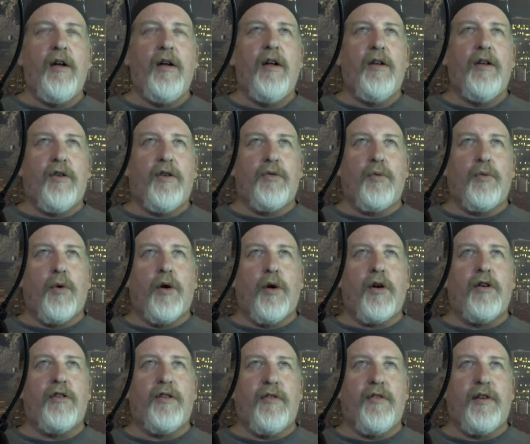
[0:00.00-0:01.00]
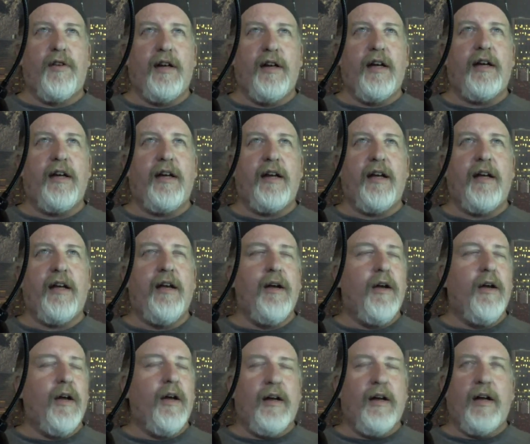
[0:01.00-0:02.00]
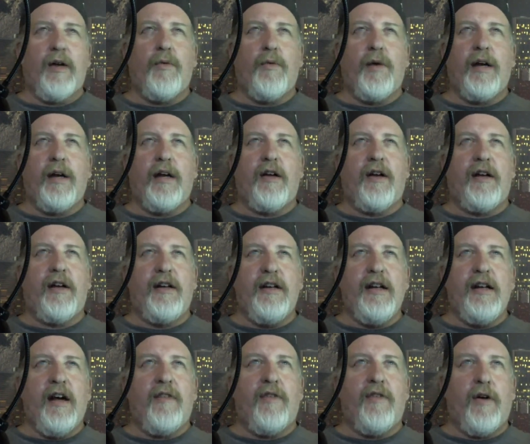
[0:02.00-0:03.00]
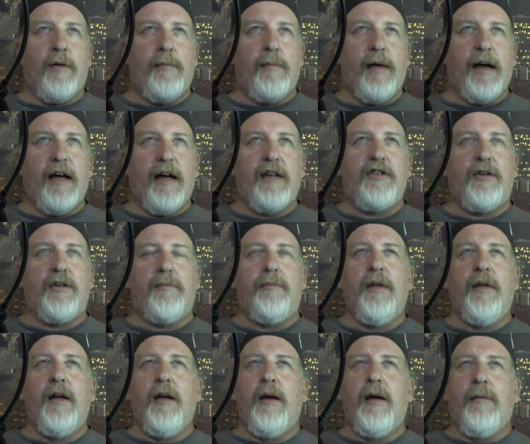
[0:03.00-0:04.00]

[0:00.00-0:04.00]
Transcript: Those workers of iniquity could never imagine